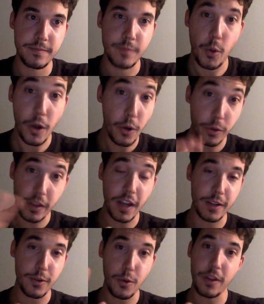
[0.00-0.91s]
Wait, hold
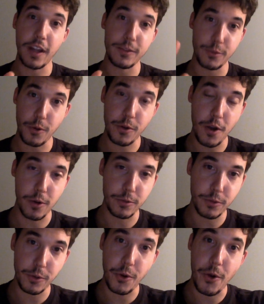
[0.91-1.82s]
on, don't
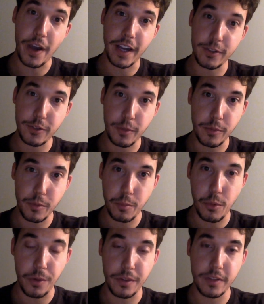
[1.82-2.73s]
go. I got something
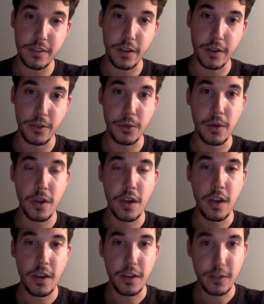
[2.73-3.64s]
important to tell you.
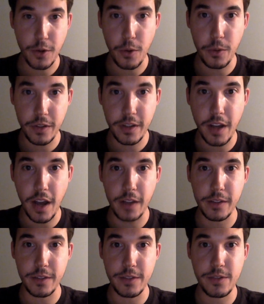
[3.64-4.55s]
Going to
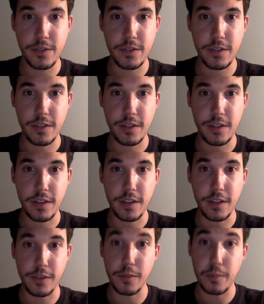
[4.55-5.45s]
college
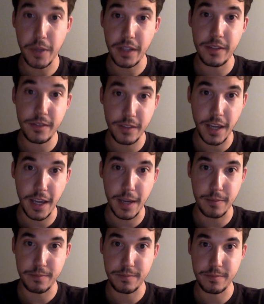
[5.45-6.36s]
is a big scam.
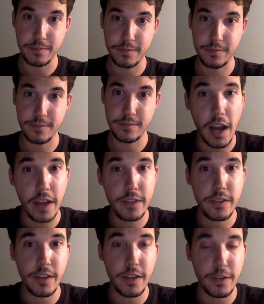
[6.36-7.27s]

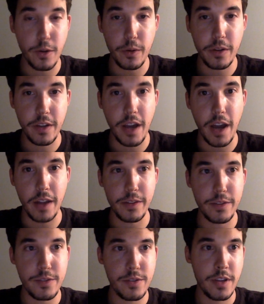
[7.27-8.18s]
I'd say go to
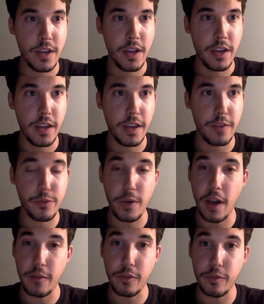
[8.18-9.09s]
college if
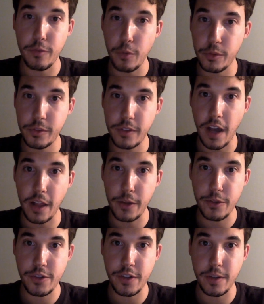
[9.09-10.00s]
you have a full
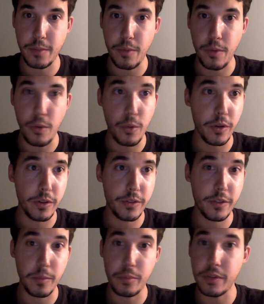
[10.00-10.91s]
scholarship or
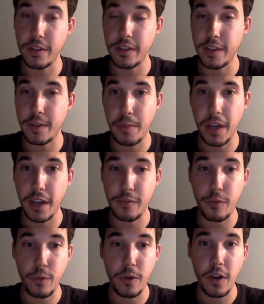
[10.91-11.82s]
it's completely paid
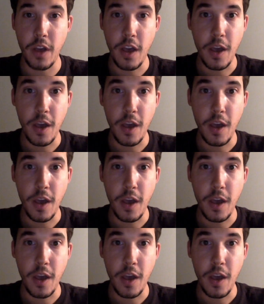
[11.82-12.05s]
for,